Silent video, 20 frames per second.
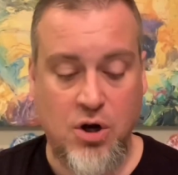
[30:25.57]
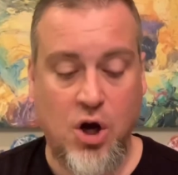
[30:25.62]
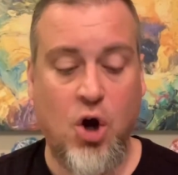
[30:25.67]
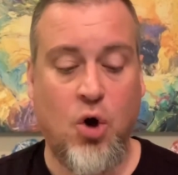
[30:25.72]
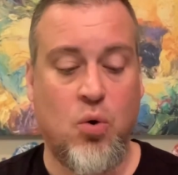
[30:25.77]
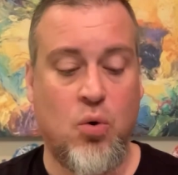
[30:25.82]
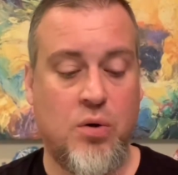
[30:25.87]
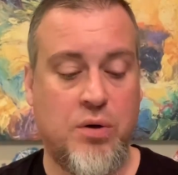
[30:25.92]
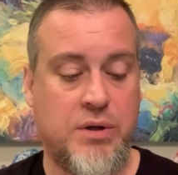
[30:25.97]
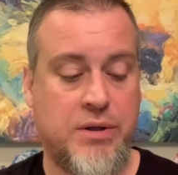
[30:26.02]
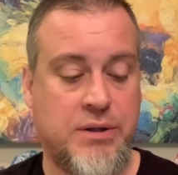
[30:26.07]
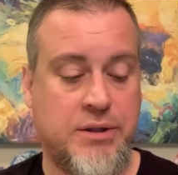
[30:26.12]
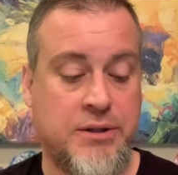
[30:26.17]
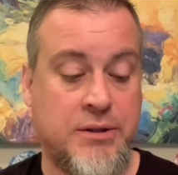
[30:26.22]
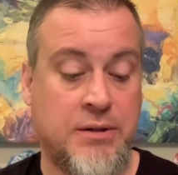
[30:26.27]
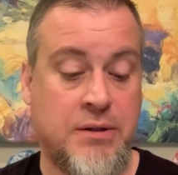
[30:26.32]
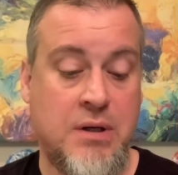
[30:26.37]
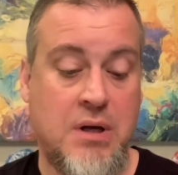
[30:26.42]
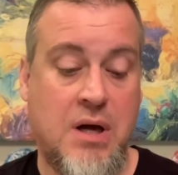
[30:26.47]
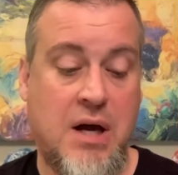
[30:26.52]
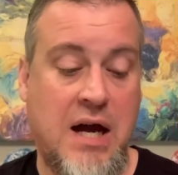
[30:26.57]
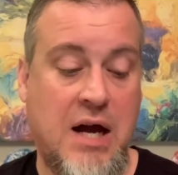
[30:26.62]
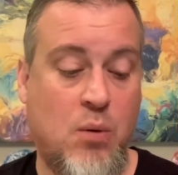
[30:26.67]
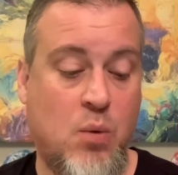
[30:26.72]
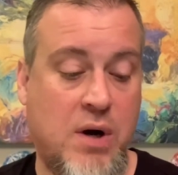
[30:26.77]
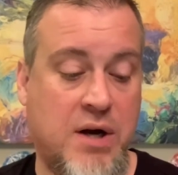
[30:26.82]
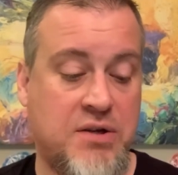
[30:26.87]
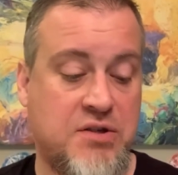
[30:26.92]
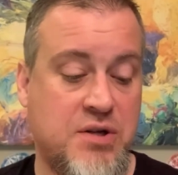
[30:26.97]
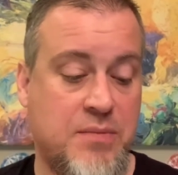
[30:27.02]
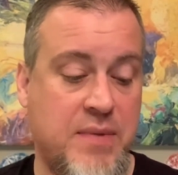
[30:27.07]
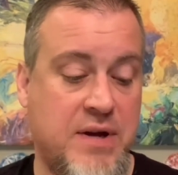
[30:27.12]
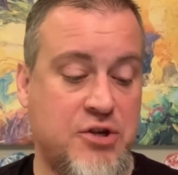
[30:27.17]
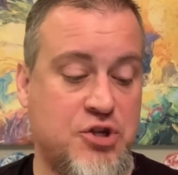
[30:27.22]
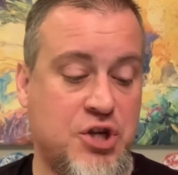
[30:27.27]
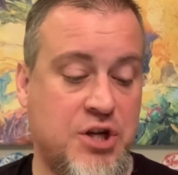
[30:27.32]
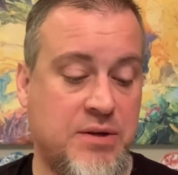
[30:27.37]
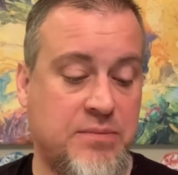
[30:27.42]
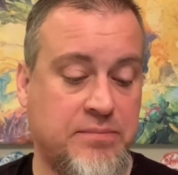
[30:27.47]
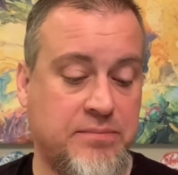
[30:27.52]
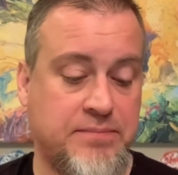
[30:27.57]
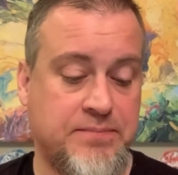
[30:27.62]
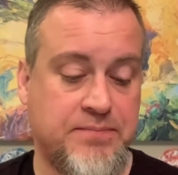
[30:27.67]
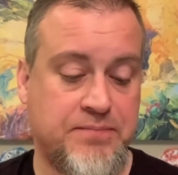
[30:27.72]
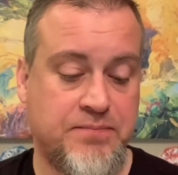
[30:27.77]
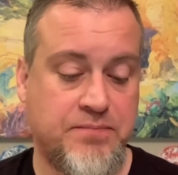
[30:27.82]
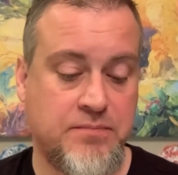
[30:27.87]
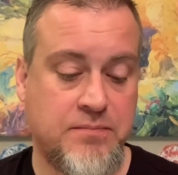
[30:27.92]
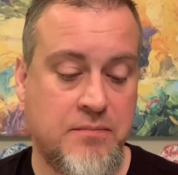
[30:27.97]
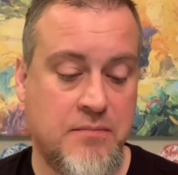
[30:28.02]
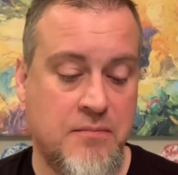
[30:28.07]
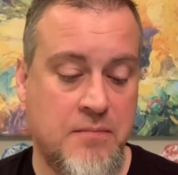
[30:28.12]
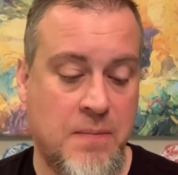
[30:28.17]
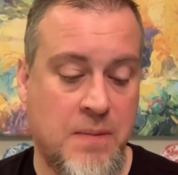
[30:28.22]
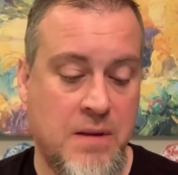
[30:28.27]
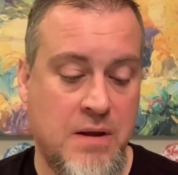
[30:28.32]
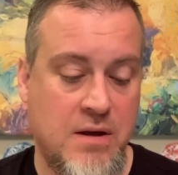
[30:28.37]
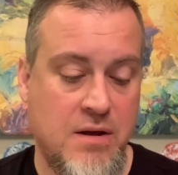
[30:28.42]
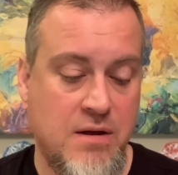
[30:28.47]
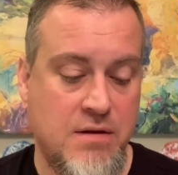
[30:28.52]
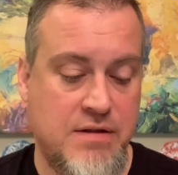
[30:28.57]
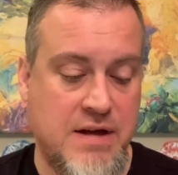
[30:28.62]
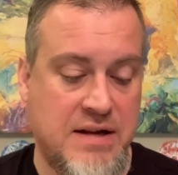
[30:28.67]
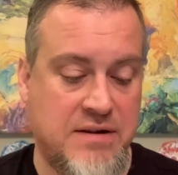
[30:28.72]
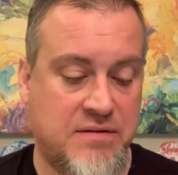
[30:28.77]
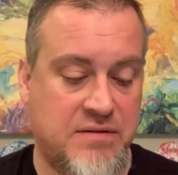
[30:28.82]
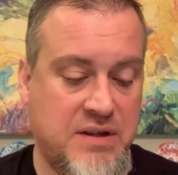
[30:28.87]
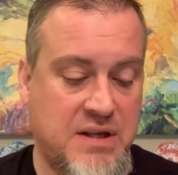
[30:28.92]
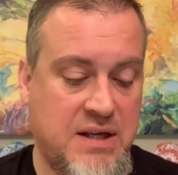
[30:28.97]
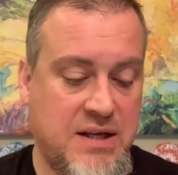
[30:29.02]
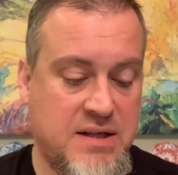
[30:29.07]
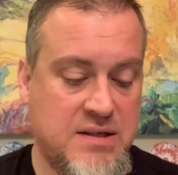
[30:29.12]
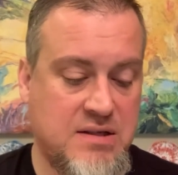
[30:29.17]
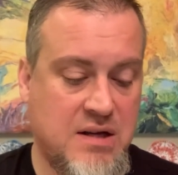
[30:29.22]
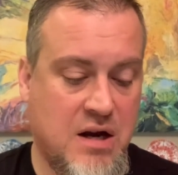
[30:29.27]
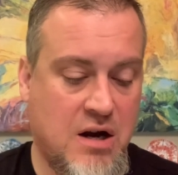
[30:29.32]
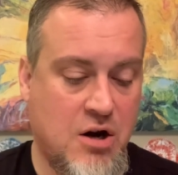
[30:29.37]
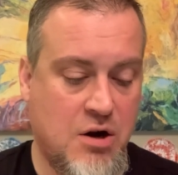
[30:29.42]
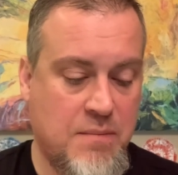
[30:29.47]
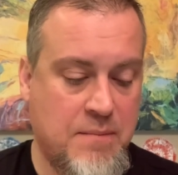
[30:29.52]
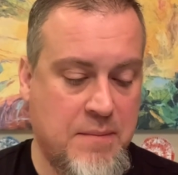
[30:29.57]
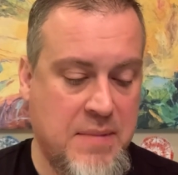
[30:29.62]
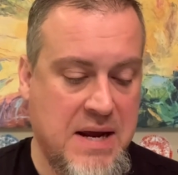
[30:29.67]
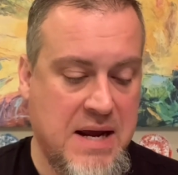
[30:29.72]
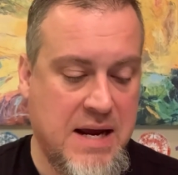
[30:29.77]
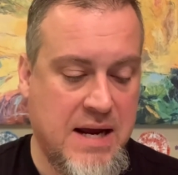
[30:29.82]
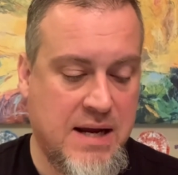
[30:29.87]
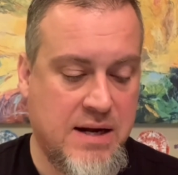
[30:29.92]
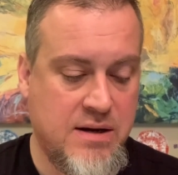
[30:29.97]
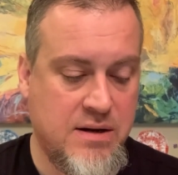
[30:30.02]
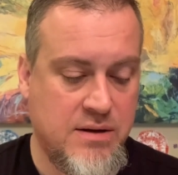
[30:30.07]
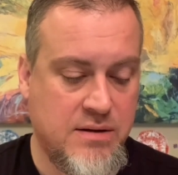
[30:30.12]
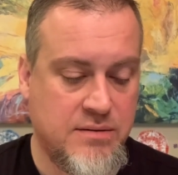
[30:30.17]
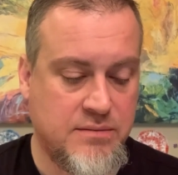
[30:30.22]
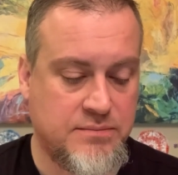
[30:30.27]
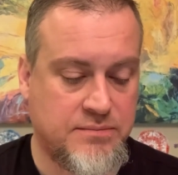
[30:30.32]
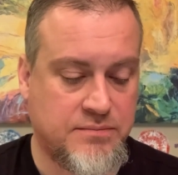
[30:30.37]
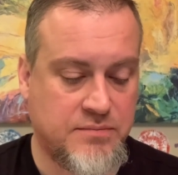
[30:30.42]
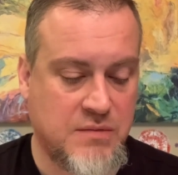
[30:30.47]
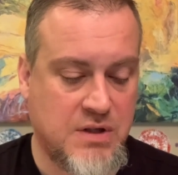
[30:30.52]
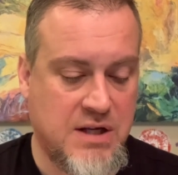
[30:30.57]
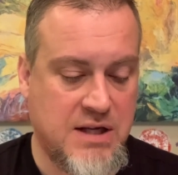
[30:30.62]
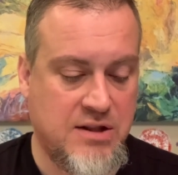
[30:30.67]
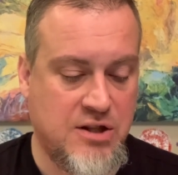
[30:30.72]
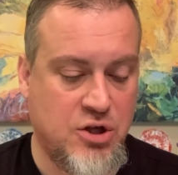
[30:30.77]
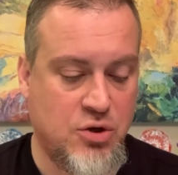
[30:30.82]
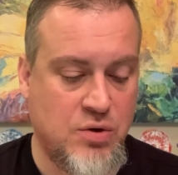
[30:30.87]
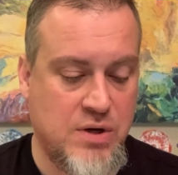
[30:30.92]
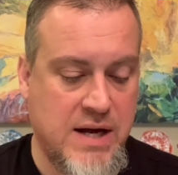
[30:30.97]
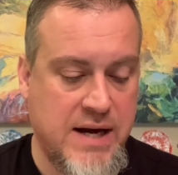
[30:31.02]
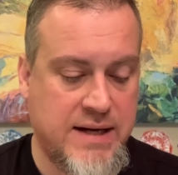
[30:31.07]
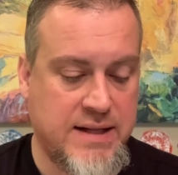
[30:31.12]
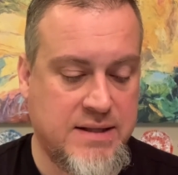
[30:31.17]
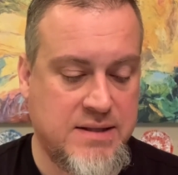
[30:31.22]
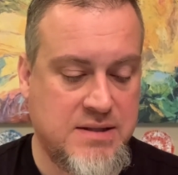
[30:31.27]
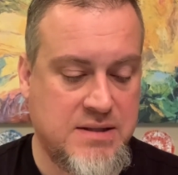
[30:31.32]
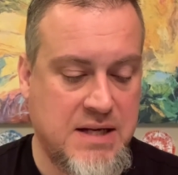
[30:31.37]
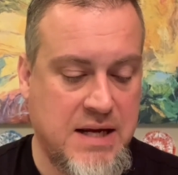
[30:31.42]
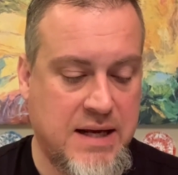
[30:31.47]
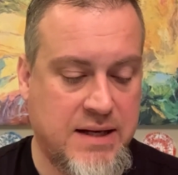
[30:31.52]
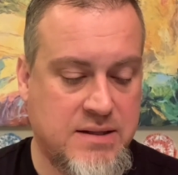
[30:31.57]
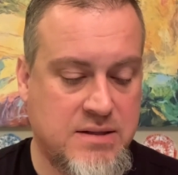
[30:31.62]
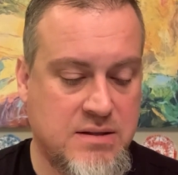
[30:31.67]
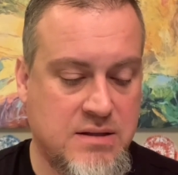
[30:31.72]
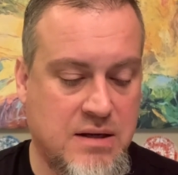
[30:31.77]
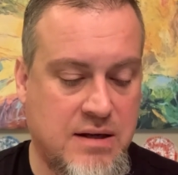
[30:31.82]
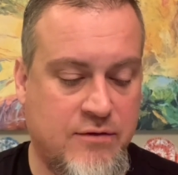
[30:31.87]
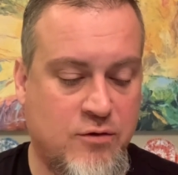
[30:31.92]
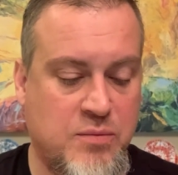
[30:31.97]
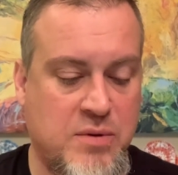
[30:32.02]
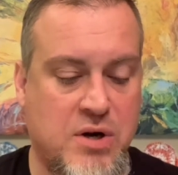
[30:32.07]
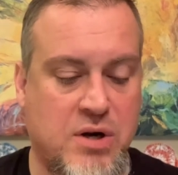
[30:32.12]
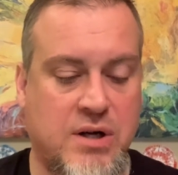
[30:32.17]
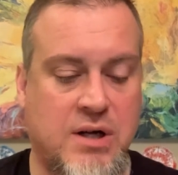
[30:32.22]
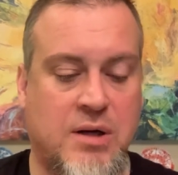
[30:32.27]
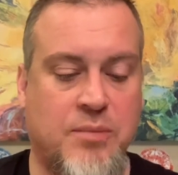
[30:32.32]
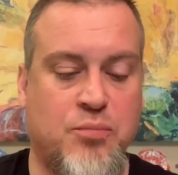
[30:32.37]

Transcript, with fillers: Oh, I wanted to mention that these are made in the United States of America.